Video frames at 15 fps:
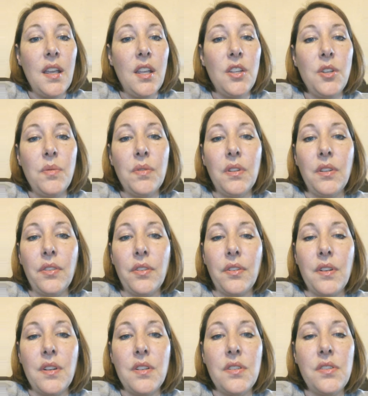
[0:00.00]
You would
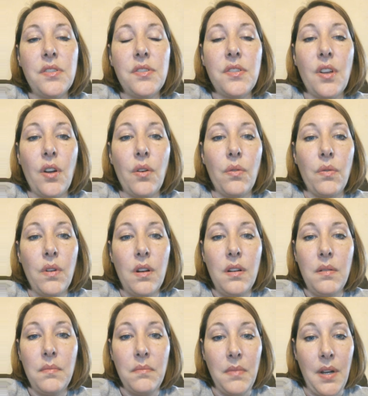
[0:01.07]
learn so
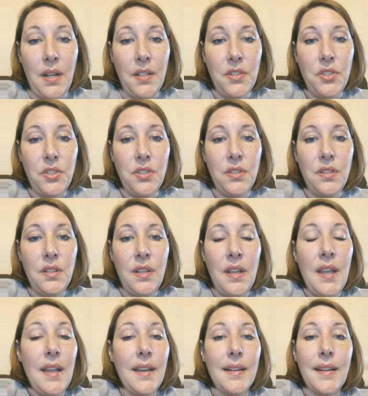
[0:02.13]
much.
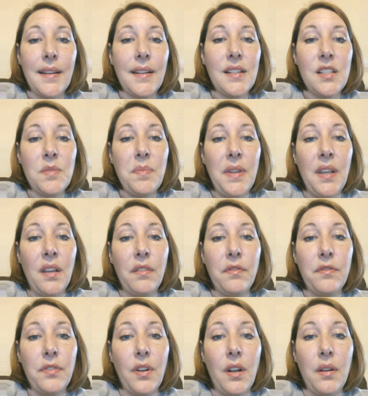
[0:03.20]
And I can speak
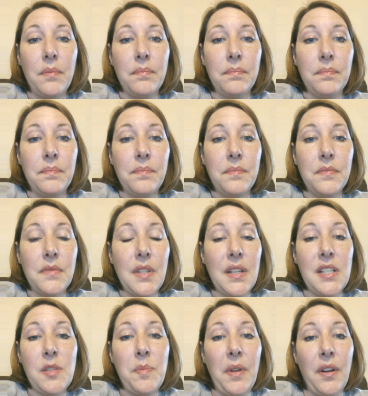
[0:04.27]
from
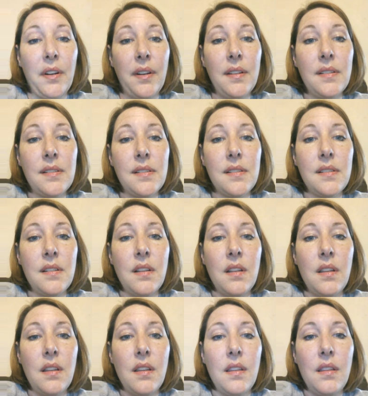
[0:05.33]
experience
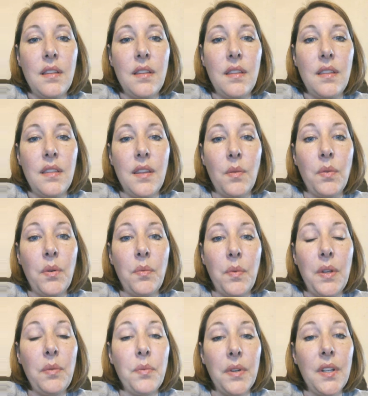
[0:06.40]
that what
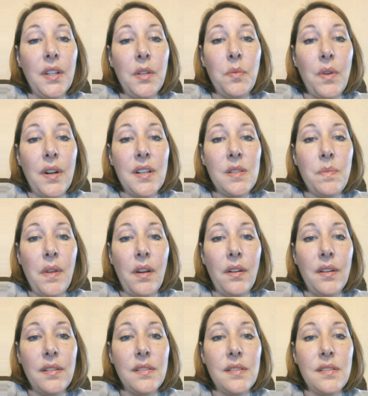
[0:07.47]
we really want as
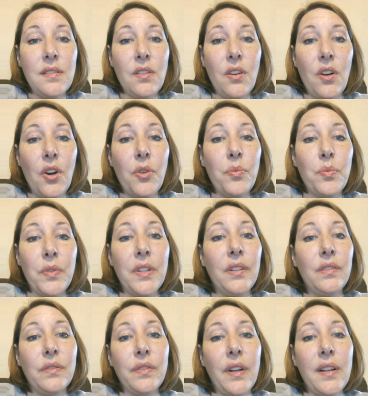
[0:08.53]
parents are
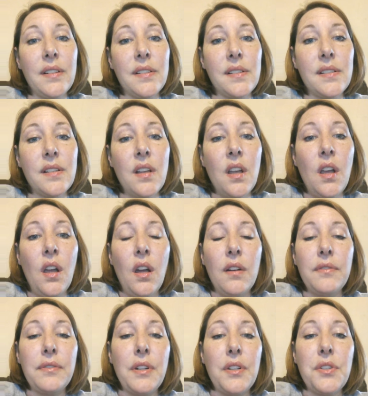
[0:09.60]
real friends,
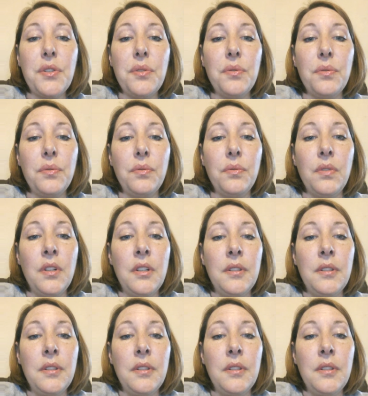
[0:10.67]
friends who